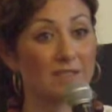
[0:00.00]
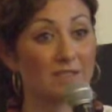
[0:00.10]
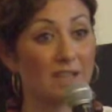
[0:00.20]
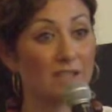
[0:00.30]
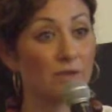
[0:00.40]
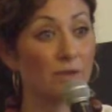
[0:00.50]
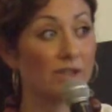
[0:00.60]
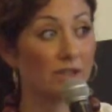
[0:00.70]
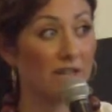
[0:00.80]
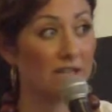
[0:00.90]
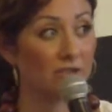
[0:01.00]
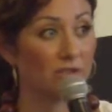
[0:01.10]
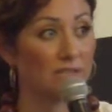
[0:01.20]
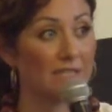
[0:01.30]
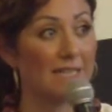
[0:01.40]
successful
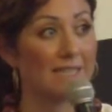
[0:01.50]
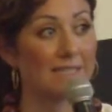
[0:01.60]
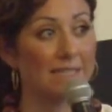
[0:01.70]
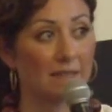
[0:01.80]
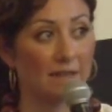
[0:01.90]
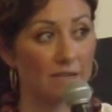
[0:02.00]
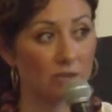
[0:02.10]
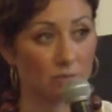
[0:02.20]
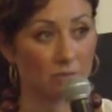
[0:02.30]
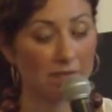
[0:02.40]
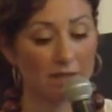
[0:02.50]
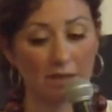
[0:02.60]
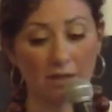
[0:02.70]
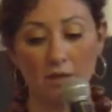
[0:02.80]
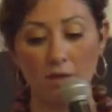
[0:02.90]
international TAs in a classroom
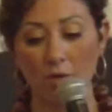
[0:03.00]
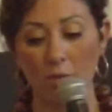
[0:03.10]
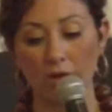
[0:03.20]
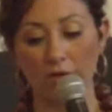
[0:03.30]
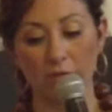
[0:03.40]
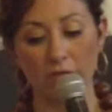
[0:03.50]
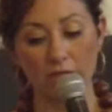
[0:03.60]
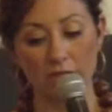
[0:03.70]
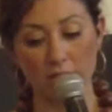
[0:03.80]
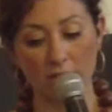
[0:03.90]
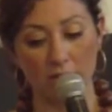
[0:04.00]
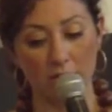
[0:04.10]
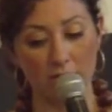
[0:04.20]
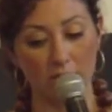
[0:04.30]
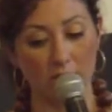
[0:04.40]
setting. One of which is
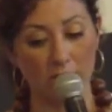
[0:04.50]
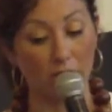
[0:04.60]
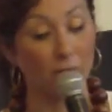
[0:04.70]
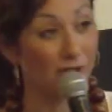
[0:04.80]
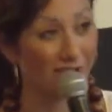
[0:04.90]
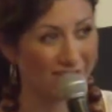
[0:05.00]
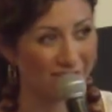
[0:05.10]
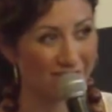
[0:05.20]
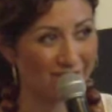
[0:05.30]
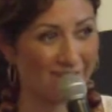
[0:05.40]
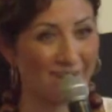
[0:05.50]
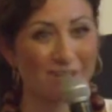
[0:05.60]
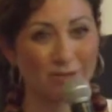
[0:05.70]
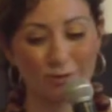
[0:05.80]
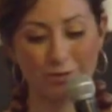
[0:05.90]
called communication in the
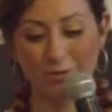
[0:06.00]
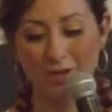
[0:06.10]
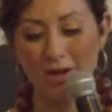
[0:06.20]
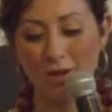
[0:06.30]
classroom.